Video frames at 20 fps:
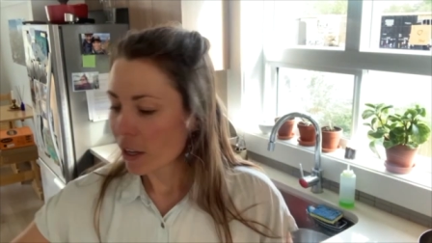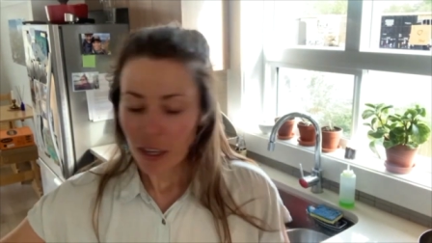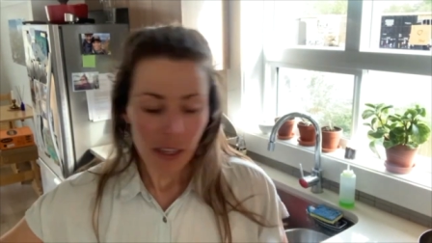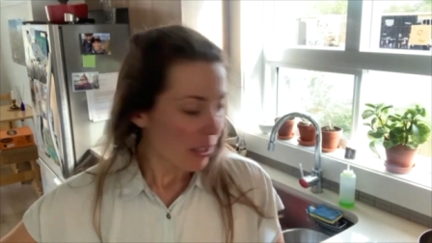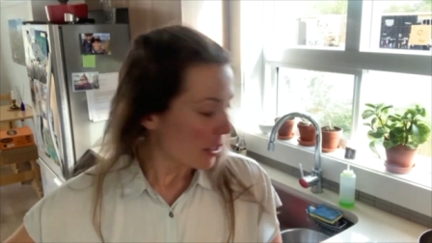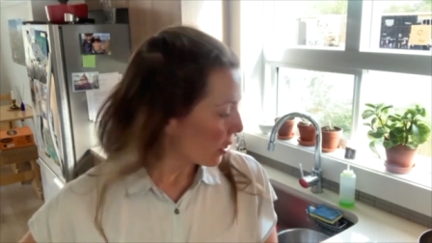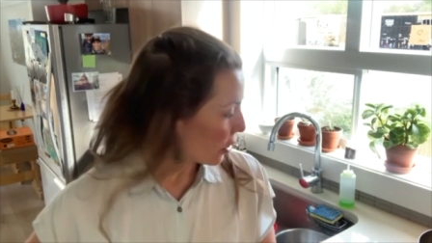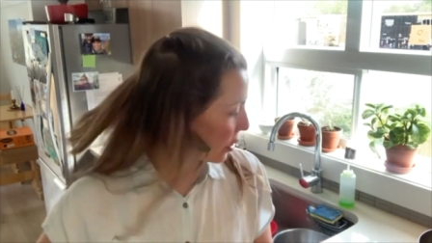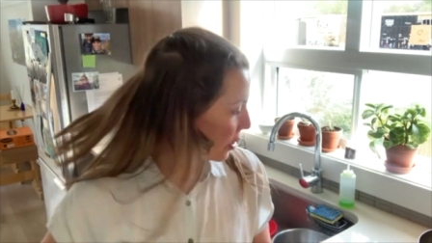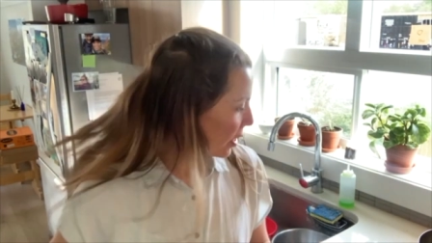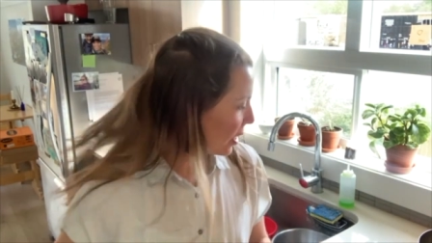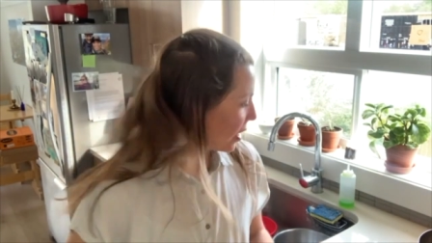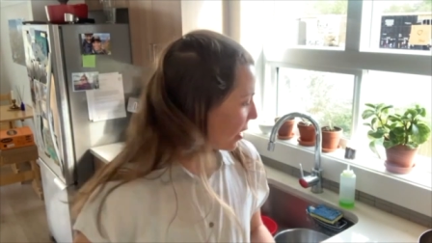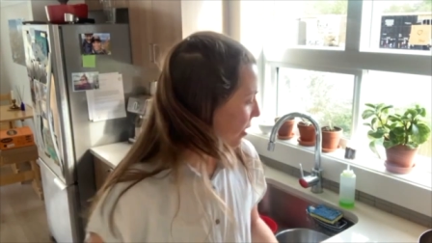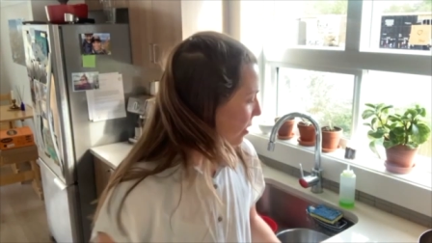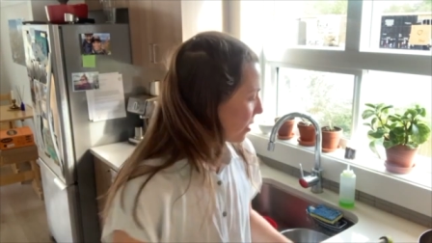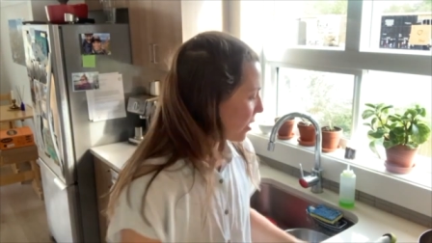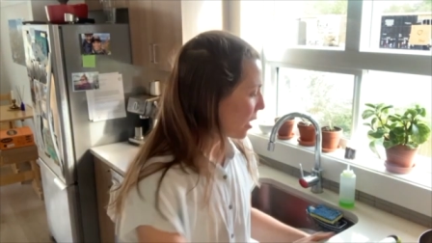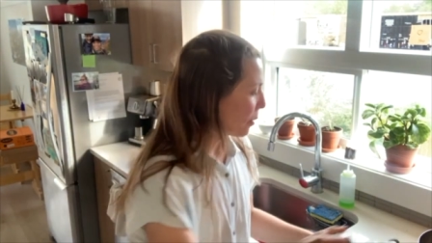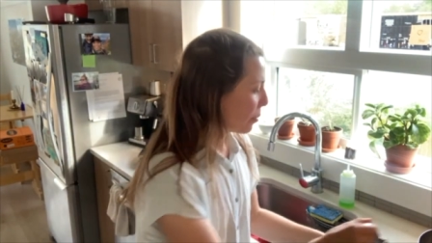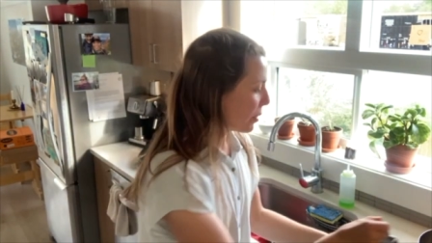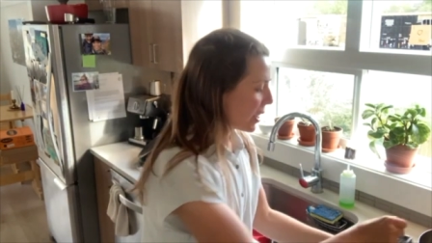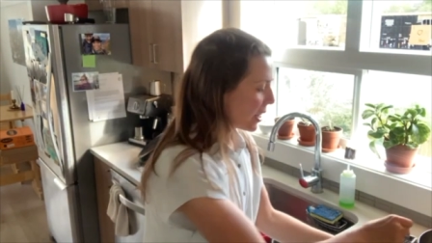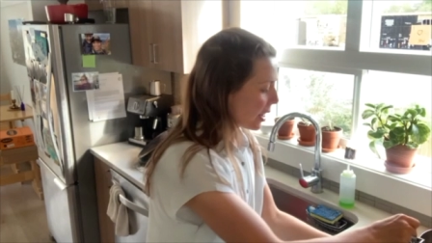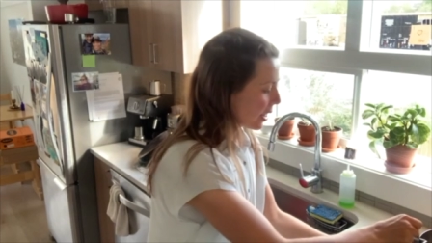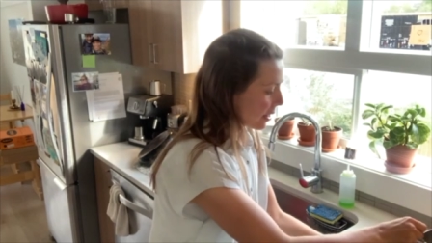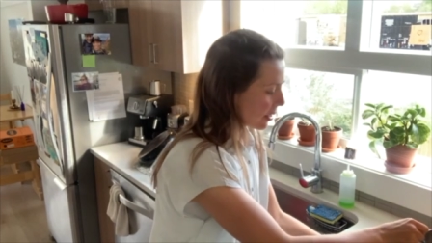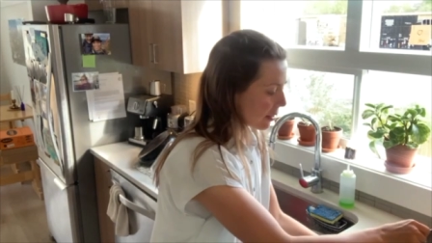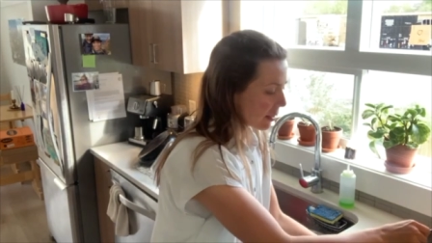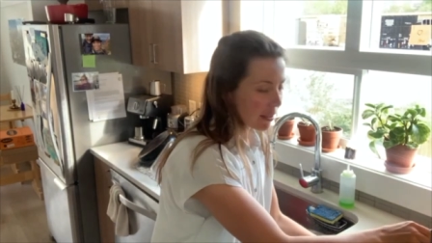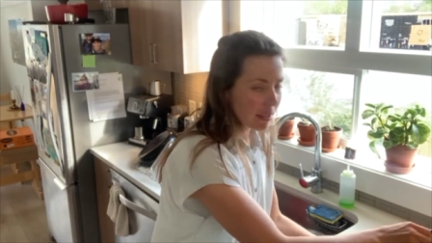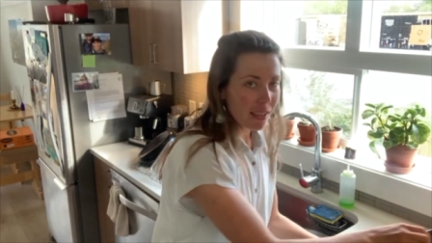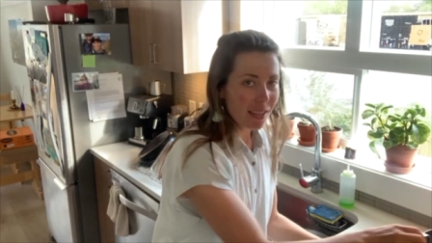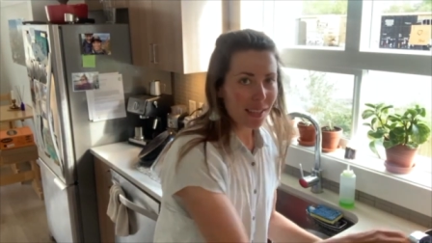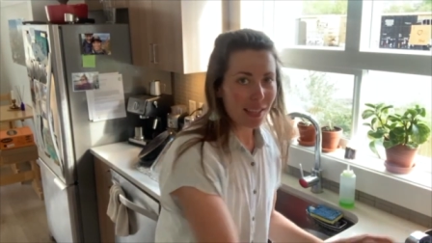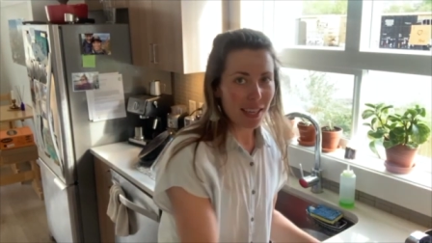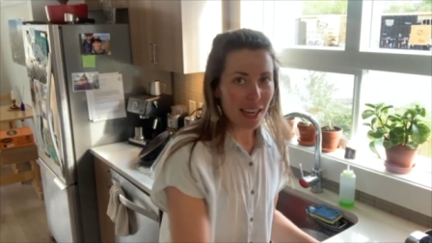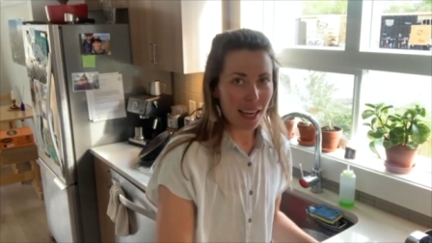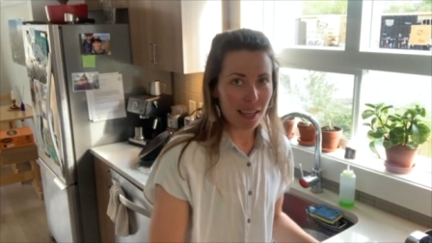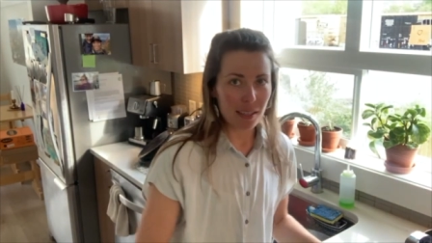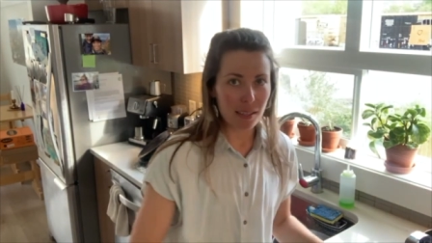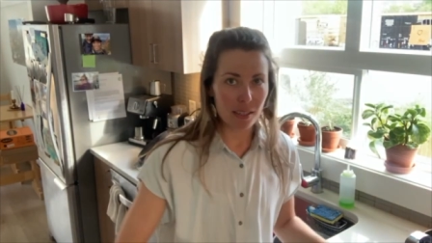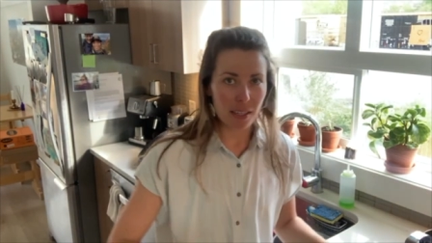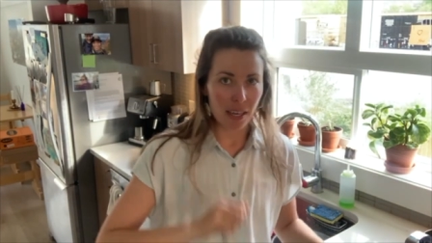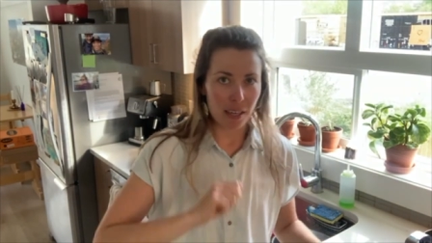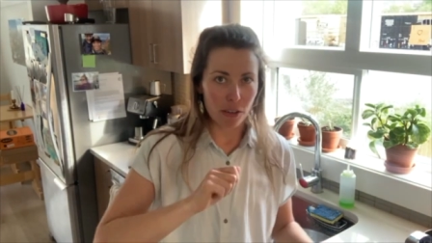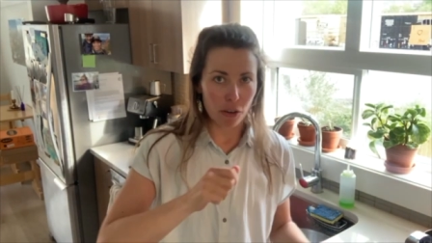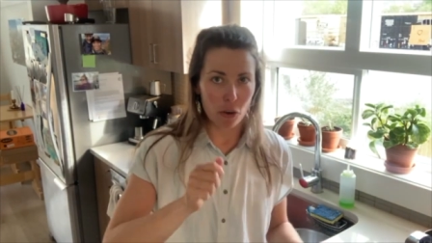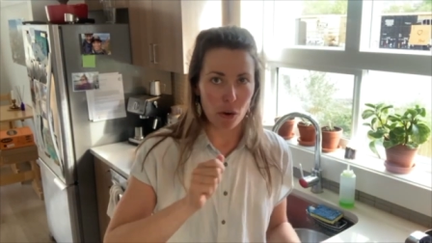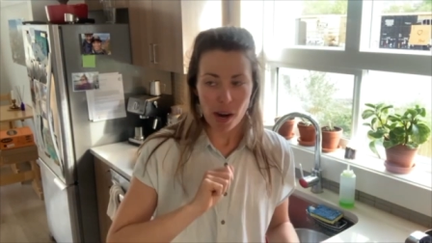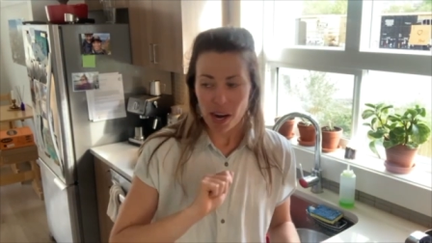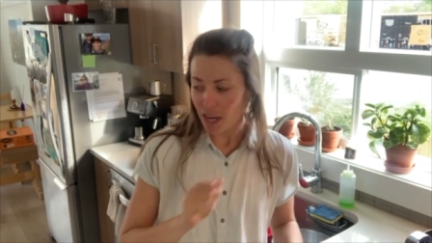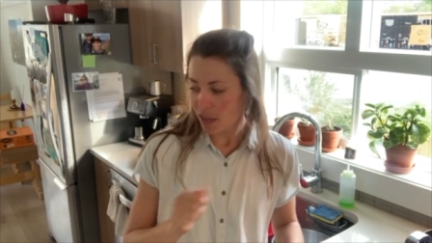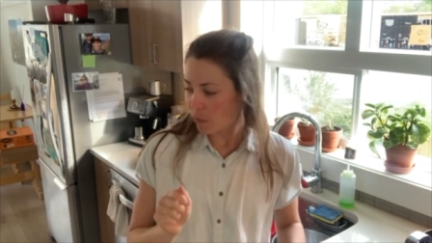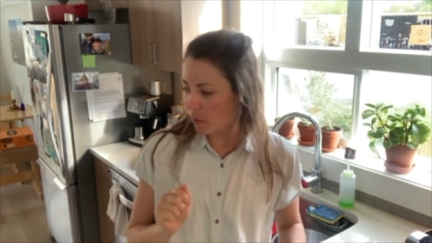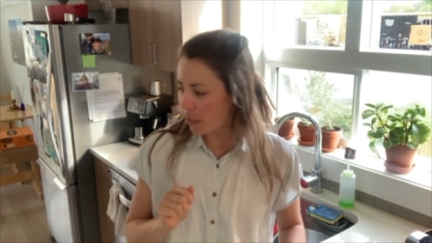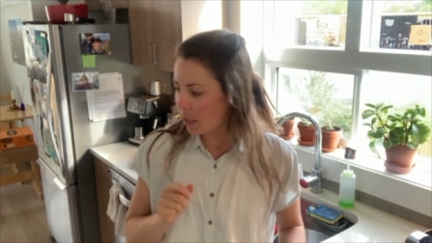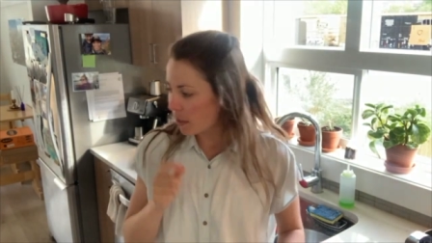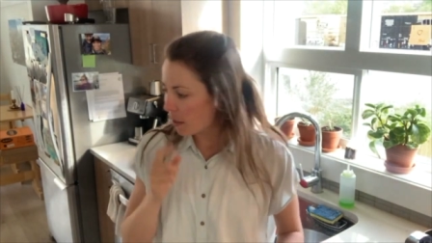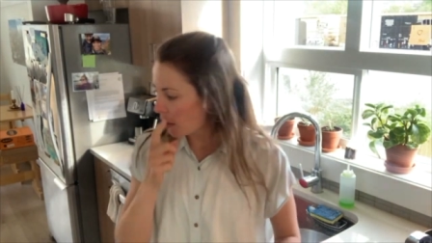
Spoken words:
So you need something to zest and grate with,